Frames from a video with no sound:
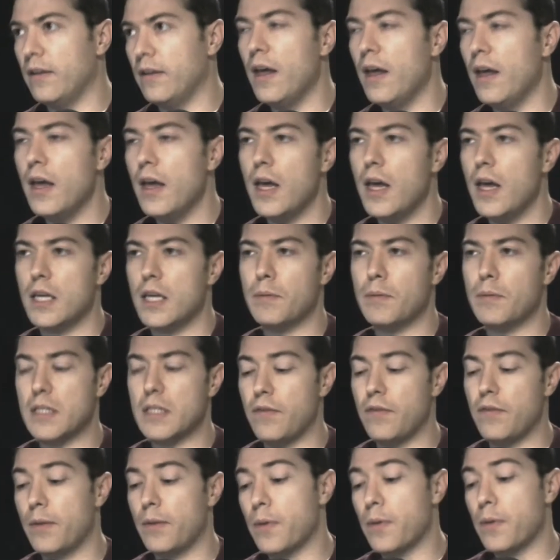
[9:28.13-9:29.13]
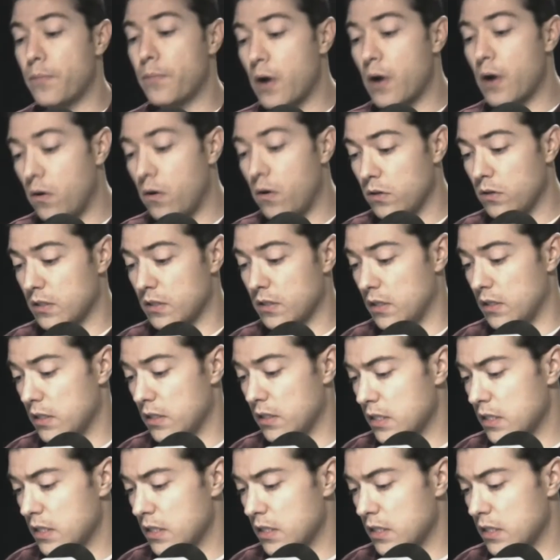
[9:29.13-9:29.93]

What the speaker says: specific proposals